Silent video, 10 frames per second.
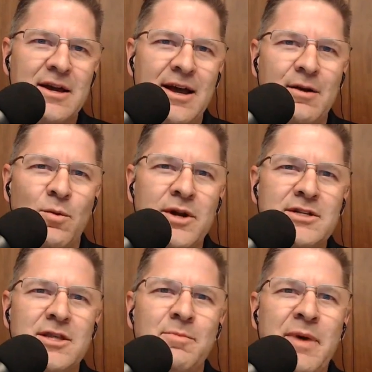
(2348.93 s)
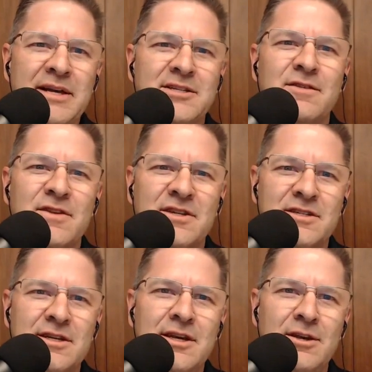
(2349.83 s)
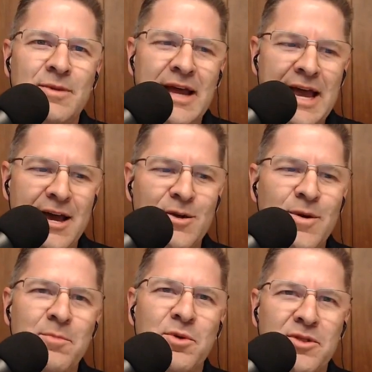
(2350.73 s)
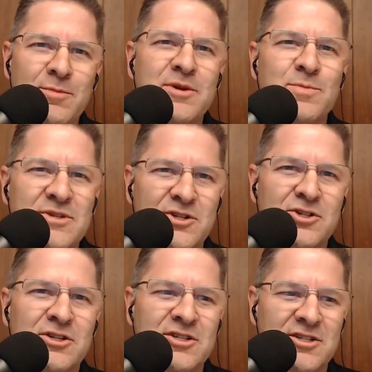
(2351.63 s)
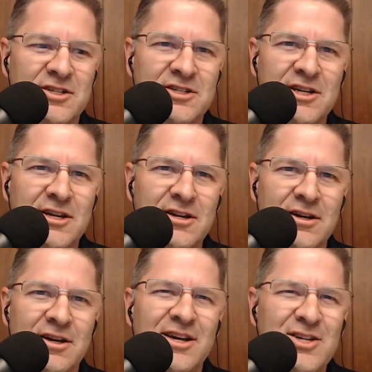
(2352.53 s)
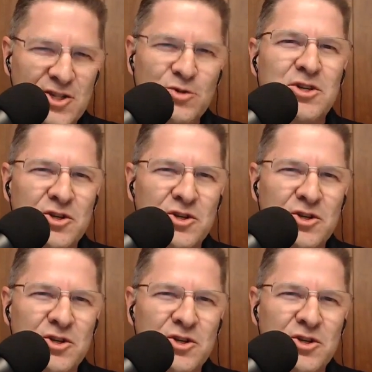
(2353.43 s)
how, what is the best of this team and how do i put them in a position to succeed did you